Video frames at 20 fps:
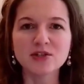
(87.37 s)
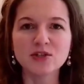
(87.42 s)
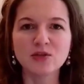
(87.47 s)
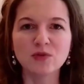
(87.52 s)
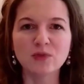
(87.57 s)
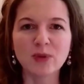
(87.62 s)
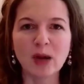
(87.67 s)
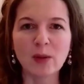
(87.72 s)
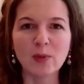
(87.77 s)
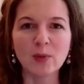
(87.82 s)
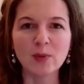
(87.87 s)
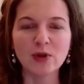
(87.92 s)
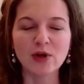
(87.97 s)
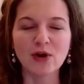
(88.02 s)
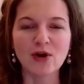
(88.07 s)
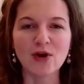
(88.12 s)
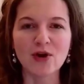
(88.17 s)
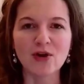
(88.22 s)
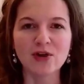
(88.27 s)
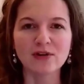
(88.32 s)
you've probably
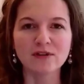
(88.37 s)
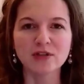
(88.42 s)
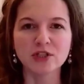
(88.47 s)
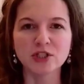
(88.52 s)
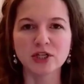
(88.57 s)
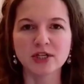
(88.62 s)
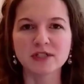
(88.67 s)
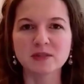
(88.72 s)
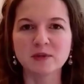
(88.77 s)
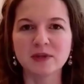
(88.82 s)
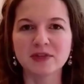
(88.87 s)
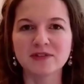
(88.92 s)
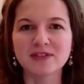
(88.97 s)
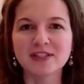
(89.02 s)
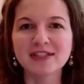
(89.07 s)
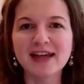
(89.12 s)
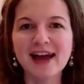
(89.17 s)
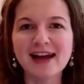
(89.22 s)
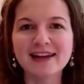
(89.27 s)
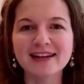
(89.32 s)
heard of adjustment of
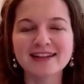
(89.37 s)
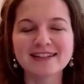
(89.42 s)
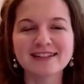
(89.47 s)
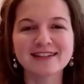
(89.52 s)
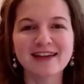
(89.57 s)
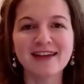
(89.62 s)
status,